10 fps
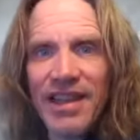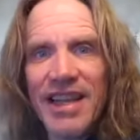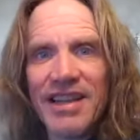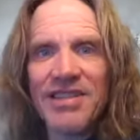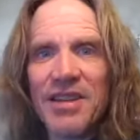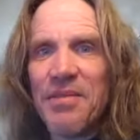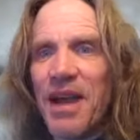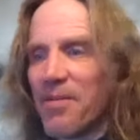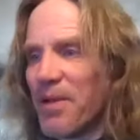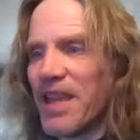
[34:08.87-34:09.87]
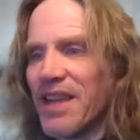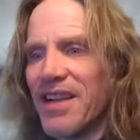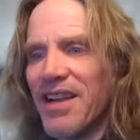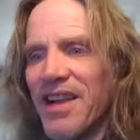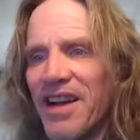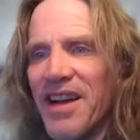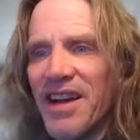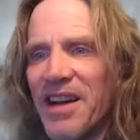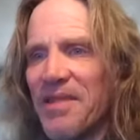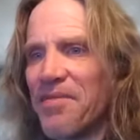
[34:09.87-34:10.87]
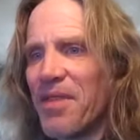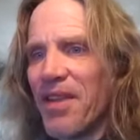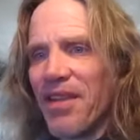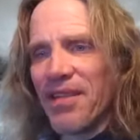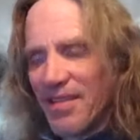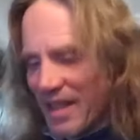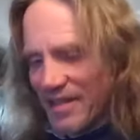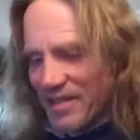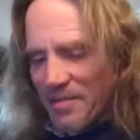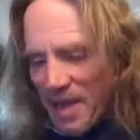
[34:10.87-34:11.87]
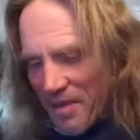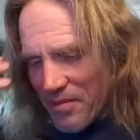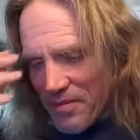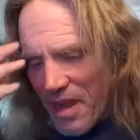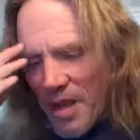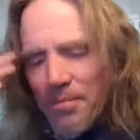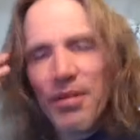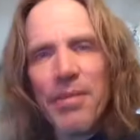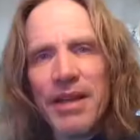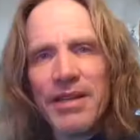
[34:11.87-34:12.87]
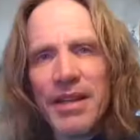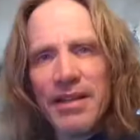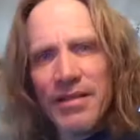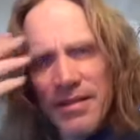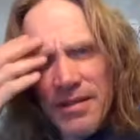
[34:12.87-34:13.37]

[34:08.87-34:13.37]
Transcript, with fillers: Yet somehow being, um, that's somehow complementing,